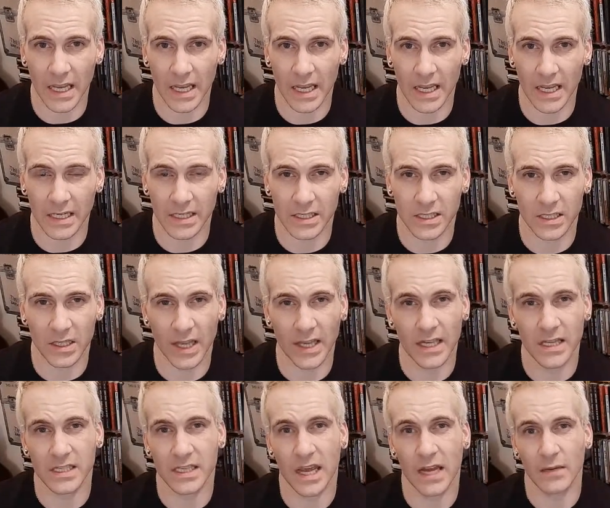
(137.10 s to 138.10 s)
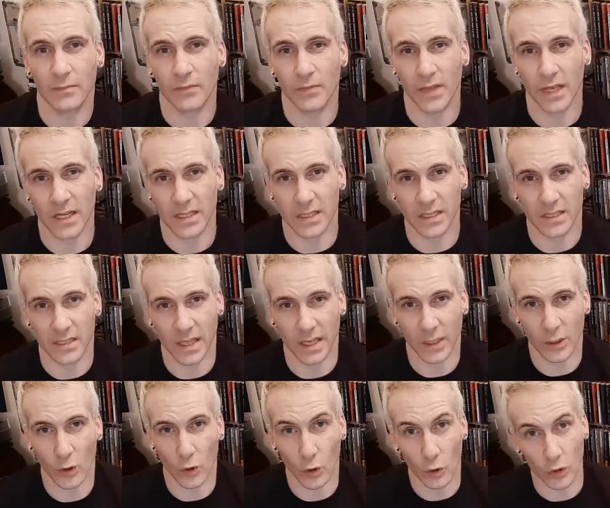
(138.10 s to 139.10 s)
it's, like I said, it's his like
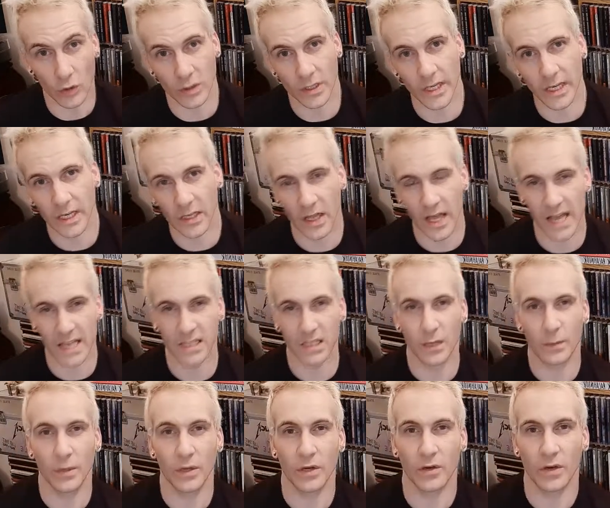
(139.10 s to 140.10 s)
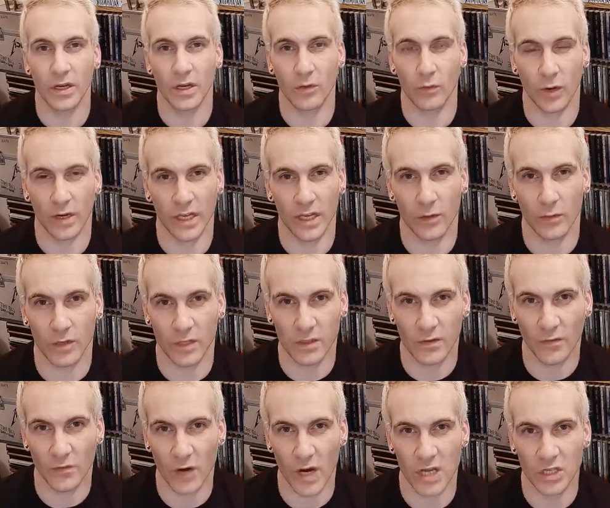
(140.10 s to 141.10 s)
early classic period when he was
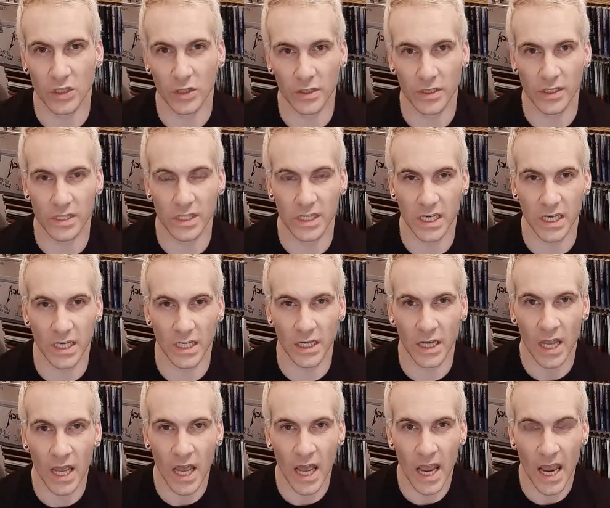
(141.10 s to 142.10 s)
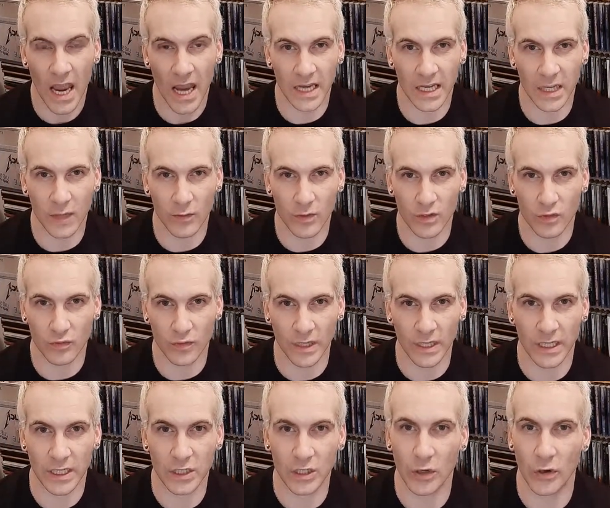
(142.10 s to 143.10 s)
fresh on the scene and he was
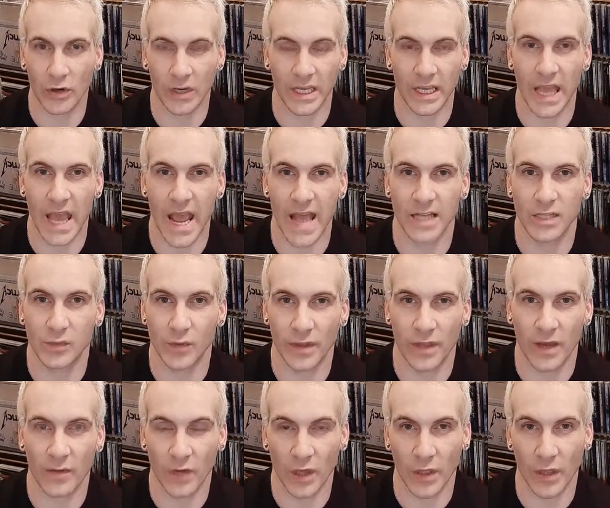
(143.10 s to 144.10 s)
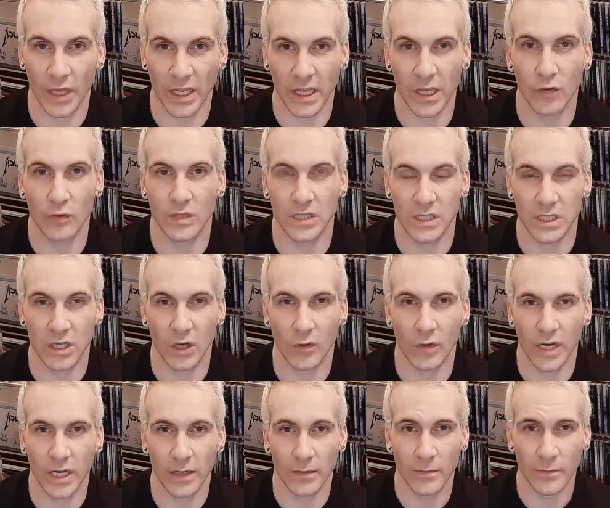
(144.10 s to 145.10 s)
really turning heads with everything he was
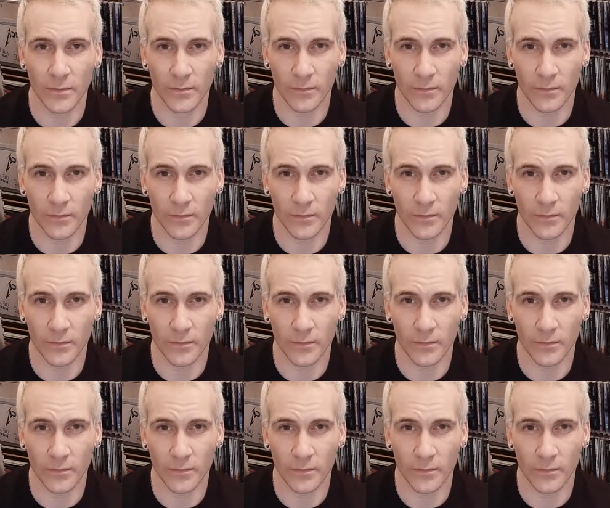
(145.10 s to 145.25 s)
doing